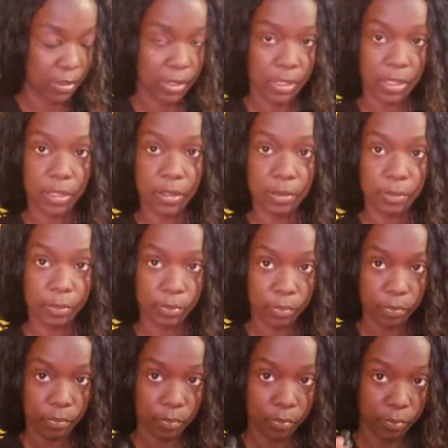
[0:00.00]
some,
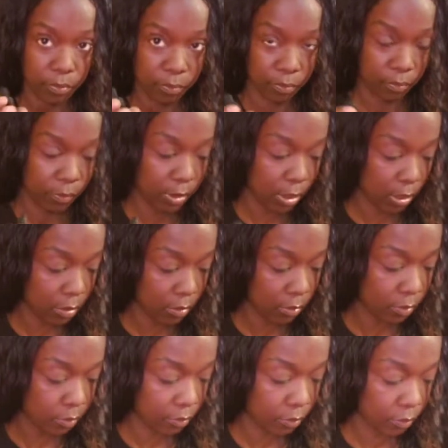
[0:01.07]
you know,
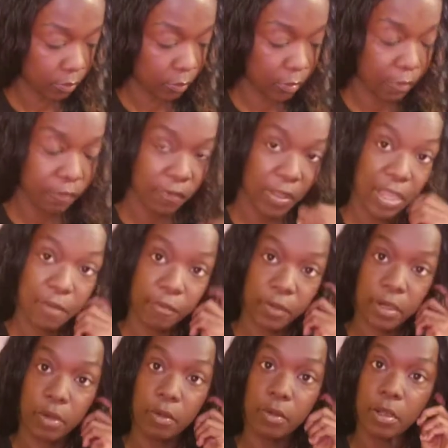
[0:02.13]
the
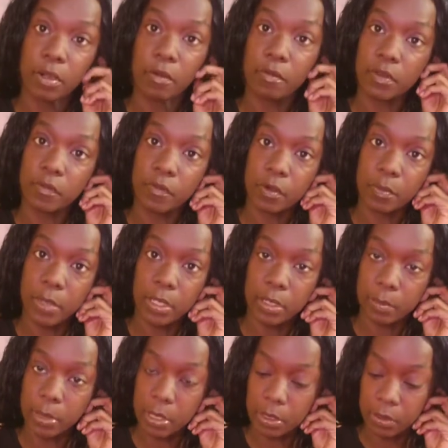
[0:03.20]
flavoring oils for my
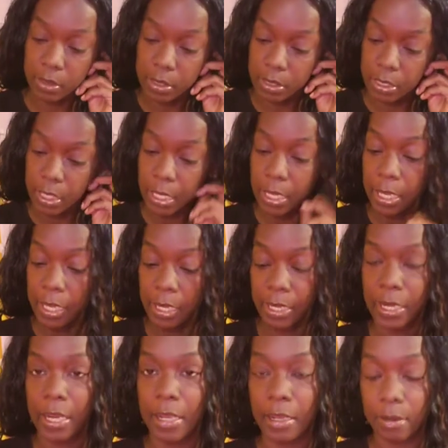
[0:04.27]
lip gloss.
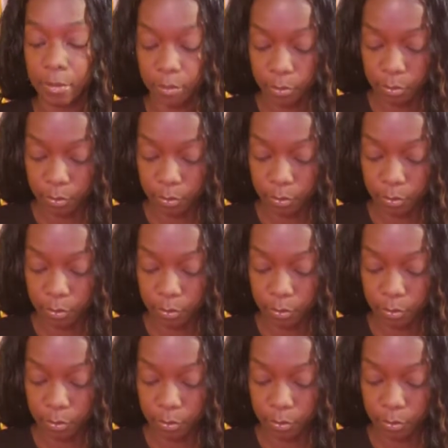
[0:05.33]
And I